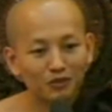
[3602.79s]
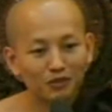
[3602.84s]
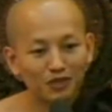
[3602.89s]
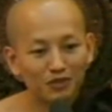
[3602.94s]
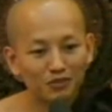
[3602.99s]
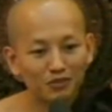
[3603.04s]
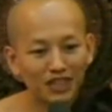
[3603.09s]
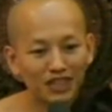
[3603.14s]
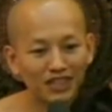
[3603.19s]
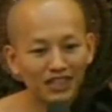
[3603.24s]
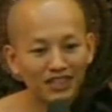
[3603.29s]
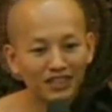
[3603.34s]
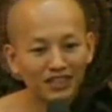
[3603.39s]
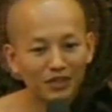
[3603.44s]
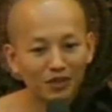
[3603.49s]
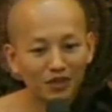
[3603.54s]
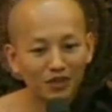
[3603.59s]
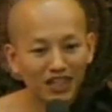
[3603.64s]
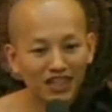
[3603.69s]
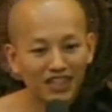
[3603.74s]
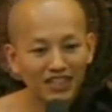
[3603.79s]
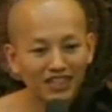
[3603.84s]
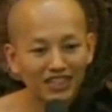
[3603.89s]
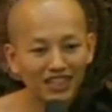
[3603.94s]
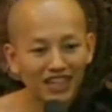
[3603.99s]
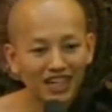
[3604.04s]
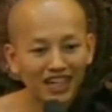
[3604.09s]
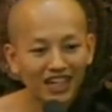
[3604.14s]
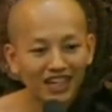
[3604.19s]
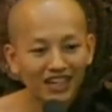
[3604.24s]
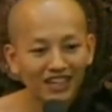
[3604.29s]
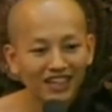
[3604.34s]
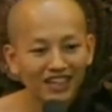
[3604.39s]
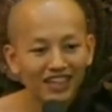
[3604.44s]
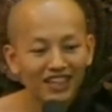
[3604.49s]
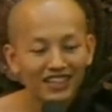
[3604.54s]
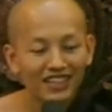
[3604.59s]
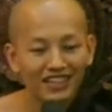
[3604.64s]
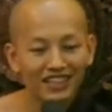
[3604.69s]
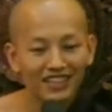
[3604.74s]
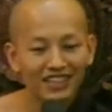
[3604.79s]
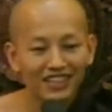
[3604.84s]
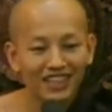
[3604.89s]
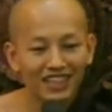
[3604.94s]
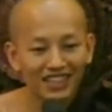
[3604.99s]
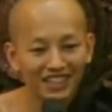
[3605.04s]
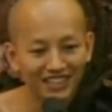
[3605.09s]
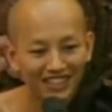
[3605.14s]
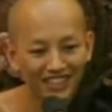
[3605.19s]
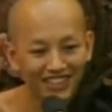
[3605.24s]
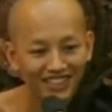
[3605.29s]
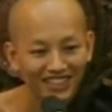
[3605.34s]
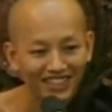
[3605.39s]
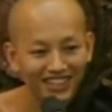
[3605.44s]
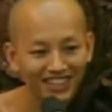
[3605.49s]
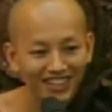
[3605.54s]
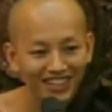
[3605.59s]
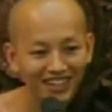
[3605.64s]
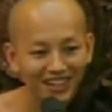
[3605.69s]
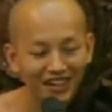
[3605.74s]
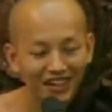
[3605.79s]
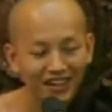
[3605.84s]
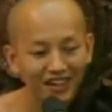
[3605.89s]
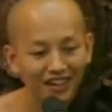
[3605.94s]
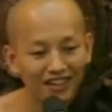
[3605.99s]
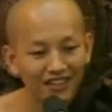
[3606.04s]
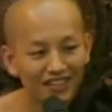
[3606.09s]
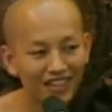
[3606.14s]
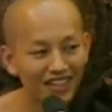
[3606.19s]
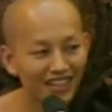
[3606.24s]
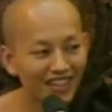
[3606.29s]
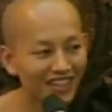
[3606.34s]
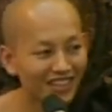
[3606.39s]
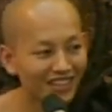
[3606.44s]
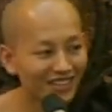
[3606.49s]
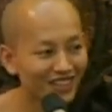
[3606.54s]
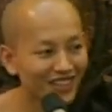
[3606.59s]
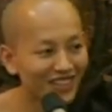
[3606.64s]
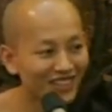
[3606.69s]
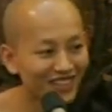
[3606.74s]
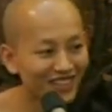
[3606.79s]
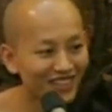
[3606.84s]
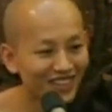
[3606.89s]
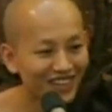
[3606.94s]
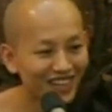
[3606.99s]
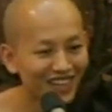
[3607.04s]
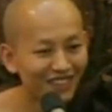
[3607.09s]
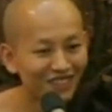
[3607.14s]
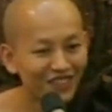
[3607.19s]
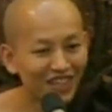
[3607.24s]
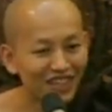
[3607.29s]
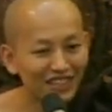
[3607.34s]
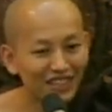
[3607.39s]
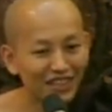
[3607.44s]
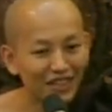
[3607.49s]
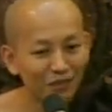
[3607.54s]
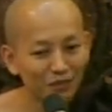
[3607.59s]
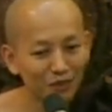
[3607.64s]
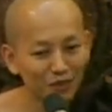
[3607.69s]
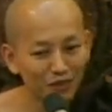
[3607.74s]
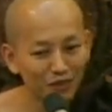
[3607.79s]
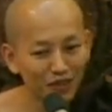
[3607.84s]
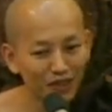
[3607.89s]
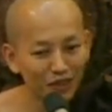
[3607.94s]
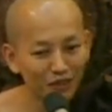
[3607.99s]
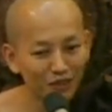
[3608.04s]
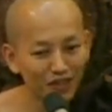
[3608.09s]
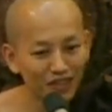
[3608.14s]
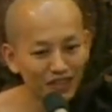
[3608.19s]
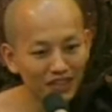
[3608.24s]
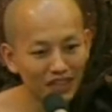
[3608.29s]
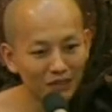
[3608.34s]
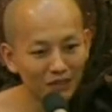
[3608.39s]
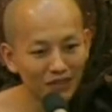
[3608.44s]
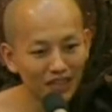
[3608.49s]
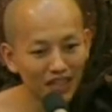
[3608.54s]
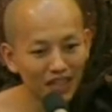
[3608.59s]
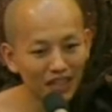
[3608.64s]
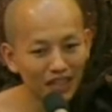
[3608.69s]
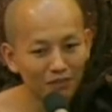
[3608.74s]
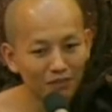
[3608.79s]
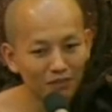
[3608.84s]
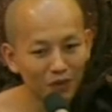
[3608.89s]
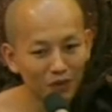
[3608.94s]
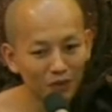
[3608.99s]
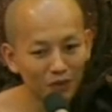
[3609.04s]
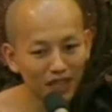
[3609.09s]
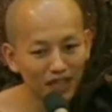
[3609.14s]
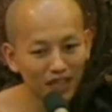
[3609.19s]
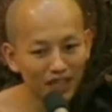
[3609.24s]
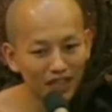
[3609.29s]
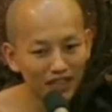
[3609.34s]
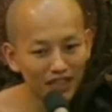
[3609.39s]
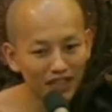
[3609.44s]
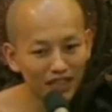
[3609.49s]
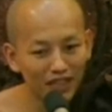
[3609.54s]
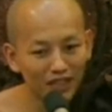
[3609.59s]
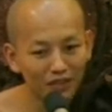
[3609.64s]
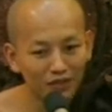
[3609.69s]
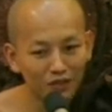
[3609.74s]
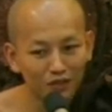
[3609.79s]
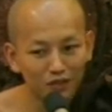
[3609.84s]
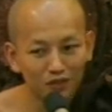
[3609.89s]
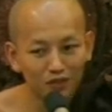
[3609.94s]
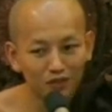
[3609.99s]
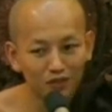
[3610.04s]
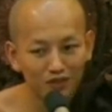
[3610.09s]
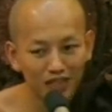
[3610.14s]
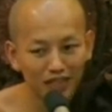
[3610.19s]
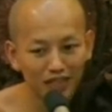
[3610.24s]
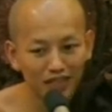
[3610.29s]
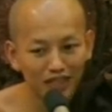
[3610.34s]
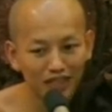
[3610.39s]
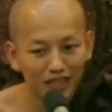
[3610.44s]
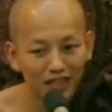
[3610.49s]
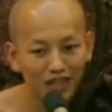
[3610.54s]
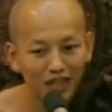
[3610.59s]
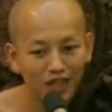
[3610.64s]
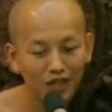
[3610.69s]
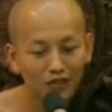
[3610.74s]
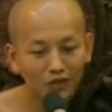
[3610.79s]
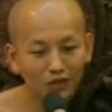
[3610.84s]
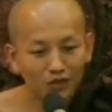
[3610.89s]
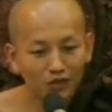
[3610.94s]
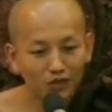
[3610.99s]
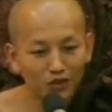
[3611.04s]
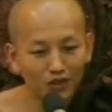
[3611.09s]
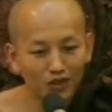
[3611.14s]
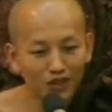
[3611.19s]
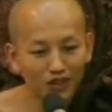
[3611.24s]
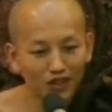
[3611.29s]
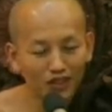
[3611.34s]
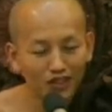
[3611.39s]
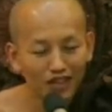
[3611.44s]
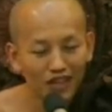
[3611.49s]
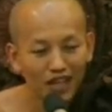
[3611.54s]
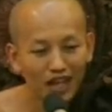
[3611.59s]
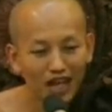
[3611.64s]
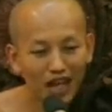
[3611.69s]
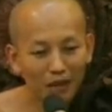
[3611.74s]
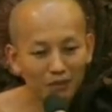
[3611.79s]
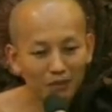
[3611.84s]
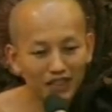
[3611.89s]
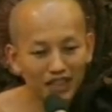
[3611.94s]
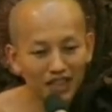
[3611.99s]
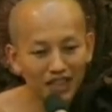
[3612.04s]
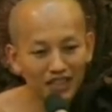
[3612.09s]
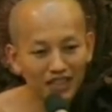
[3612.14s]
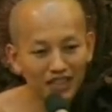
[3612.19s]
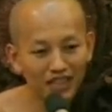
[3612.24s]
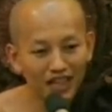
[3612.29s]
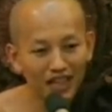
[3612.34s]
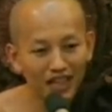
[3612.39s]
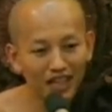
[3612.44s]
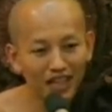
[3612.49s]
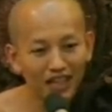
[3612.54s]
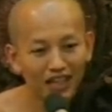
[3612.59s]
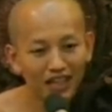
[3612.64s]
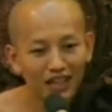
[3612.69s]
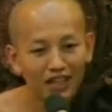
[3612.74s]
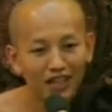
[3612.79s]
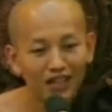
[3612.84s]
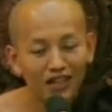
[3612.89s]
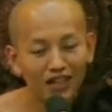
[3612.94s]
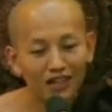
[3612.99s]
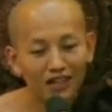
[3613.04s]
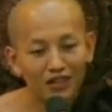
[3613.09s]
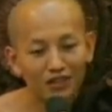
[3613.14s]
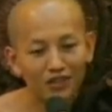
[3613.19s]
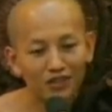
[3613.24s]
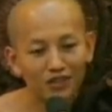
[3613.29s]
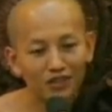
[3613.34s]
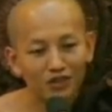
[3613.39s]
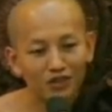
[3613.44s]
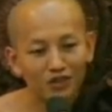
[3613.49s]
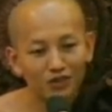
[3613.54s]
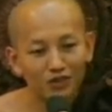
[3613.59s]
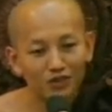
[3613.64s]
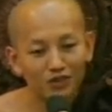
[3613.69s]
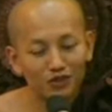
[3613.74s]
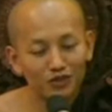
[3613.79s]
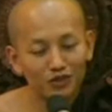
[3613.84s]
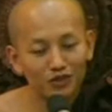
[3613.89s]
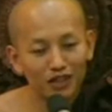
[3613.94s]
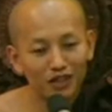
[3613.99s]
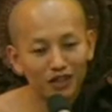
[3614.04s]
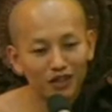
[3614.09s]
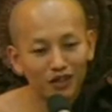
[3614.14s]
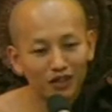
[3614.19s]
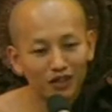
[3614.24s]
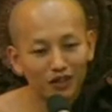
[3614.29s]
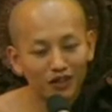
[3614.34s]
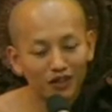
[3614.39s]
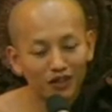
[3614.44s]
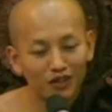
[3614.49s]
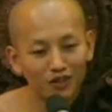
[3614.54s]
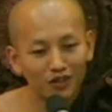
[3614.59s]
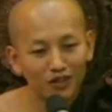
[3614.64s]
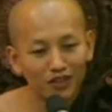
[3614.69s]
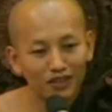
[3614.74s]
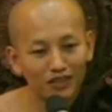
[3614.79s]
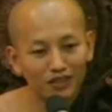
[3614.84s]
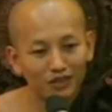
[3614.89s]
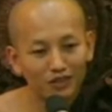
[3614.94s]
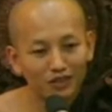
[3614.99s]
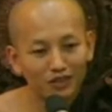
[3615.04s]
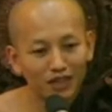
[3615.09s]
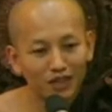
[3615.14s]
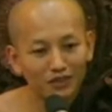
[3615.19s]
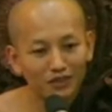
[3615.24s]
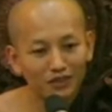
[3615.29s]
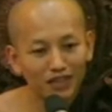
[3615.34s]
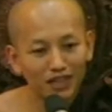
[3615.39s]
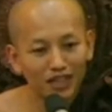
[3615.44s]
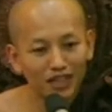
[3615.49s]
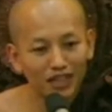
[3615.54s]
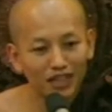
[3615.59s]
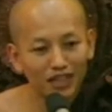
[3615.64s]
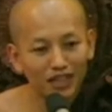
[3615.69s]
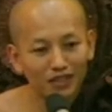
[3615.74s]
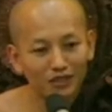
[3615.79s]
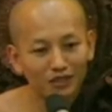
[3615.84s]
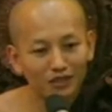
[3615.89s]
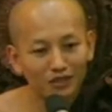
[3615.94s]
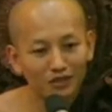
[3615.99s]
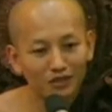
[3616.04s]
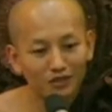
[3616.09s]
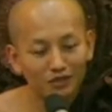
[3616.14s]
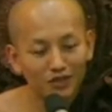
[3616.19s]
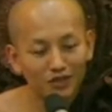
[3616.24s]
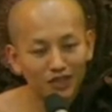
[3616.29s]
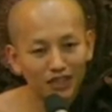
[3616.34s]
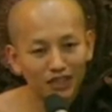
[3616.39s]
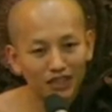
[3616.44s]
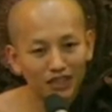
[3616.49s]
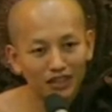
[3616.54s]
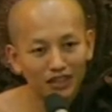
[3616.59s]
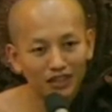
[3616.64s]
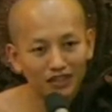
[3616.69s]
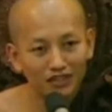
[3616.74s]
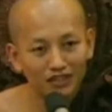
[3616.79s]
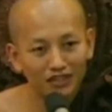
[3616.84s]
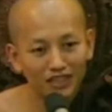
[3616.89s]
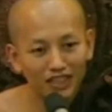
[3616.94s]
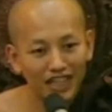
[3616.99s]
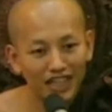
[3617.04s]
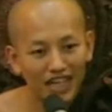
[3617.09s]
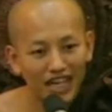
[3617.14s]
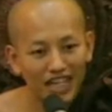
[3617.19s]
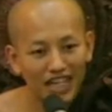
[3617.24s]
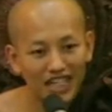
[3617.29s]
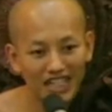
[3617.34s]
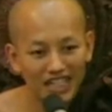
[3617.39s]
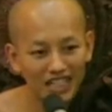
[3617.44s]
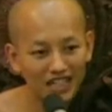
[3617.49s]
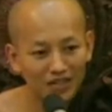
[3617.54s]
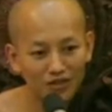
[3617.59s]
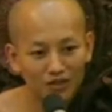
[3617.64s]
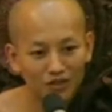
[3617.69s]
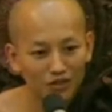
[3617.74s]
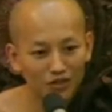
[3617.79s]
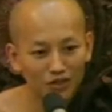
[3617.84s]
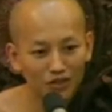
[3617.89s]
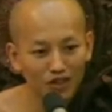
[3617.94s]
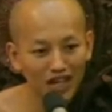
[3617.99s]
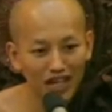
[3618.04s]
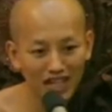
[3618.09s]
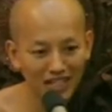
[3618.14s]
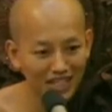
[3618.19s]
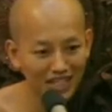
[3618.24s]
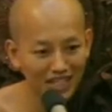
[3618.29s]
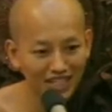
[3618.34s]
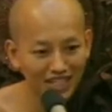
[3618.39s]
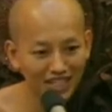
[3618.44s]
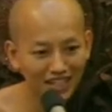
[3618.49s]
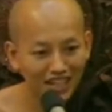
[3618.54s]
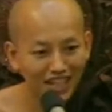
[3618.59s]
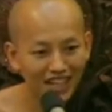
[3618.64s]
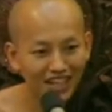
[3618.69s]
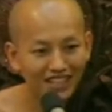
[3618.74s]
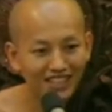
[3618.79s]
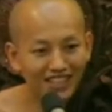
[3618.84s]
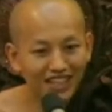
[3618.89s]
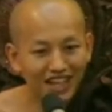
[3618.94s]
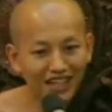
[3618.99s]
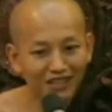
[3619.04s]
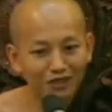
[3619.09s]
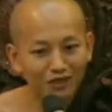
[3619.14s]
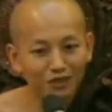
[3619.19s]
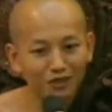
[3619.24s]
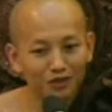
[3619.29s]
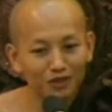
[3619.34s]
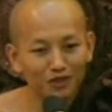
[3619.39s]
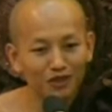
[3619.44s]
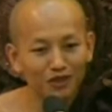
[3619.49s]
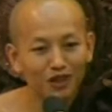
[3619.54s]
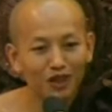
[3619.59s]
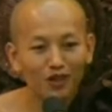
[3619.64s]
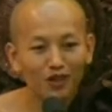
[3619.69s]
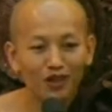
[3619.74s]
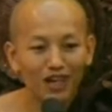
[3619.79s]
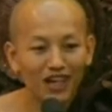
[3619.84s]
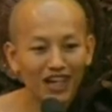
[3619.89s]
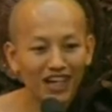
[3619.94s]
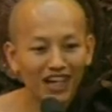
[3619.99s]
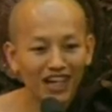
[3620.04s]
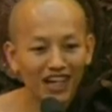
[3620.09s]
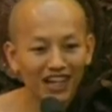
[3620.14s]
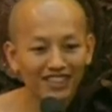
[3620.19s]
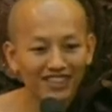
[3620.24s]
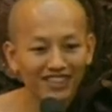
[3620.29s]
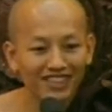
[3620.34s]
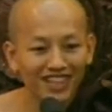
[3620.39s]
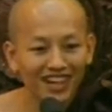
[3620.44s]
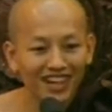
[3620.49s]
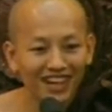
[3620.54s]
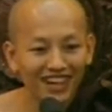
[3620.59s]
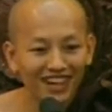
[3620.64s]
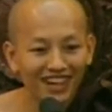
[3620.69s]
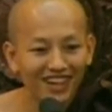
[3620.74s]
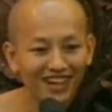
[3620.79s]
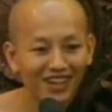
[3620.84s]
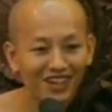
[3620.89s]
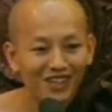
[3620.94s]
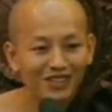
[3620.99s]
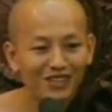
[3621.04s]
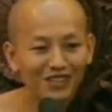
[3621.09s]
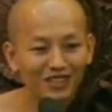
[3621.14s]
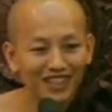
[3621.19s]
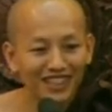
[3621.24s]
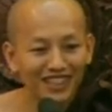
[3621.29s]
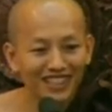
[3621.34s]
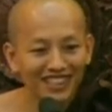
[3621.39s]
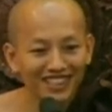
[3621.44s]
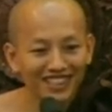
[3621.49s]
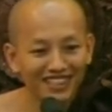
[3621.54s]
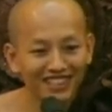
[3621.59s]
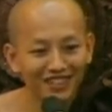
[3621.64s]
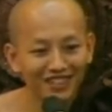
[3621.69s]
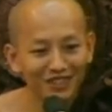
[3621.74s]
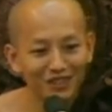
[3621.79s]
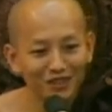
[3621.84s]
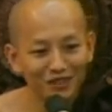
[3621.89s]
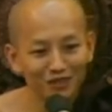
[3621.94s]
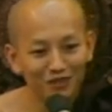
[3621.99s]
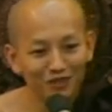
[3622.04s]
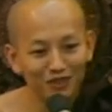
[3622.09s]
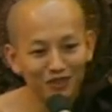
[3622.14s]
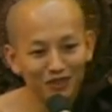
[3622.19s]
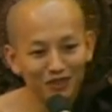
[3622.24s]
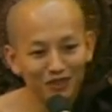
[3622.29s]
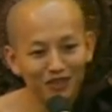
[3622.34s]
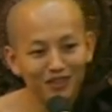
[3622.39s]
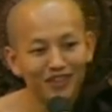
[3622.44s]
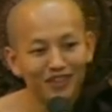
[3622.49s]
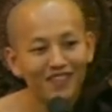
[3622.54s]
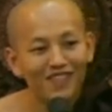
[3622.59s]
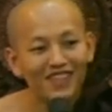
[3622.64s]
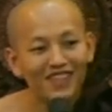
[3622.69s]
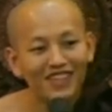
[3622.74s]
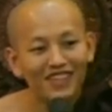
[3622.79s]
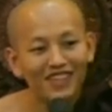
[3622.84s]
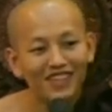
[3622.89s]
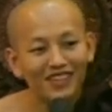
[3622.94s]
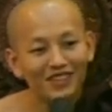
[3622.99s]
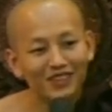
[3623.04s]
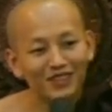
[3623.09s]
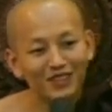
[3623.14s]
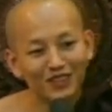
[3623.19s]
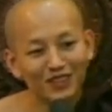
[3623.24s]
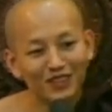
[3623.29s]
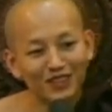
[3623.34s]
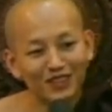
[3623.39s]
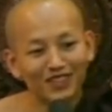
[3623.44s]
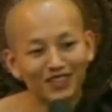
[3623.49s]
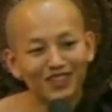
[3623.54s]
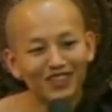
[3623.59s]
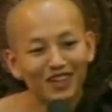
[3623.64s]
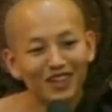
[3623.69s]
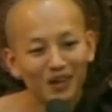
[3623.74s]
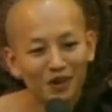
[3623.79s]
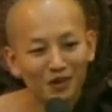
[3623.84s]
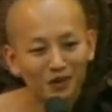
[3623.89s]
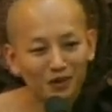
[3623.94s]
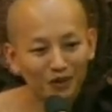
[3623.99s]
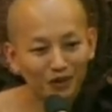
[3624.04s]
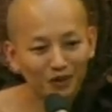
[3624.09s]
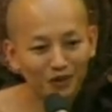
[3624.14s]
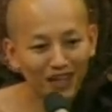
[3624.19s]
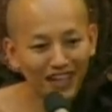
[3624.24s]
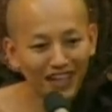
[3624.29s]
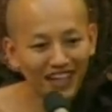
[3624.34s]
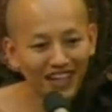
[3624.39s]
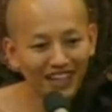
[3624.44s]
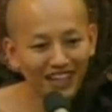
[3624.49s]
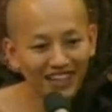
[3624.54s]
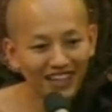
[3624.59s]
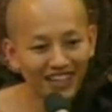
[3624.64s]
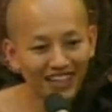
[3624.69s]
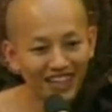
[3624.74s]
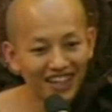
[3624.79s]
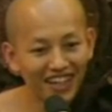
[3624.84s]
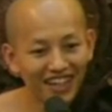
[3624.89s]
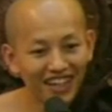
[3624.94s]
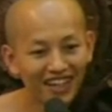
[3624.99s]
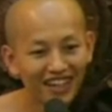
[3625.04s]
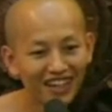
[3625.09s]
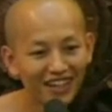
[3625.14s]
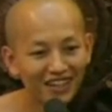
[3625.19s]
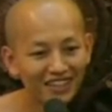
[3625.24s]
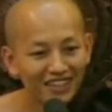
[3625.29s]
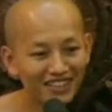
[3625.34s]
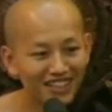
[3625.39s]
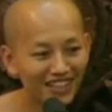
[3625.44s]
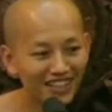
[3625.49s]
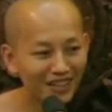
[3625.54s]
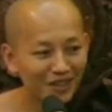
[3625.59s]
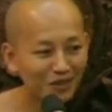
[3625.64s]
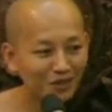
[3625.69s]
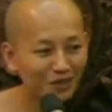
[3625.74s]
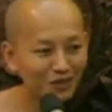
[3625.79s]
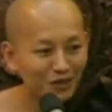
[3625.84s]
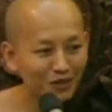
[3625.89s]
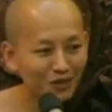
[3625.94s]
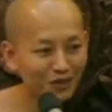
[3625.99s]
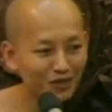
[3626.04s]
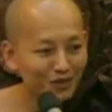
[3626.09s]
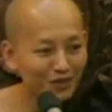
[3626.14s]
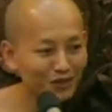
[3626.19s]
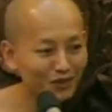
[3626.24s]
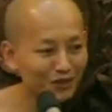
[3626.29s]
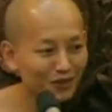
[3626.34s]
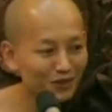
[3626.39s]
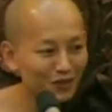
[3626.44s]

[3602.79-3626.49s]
to the bed, rest, and he think, how can I do? But if you have some time problem, other than you should do like that. You should not upset, and you upset and you very, how to say, headache. You should not headache. Just you relax and you eat good food, you wear the good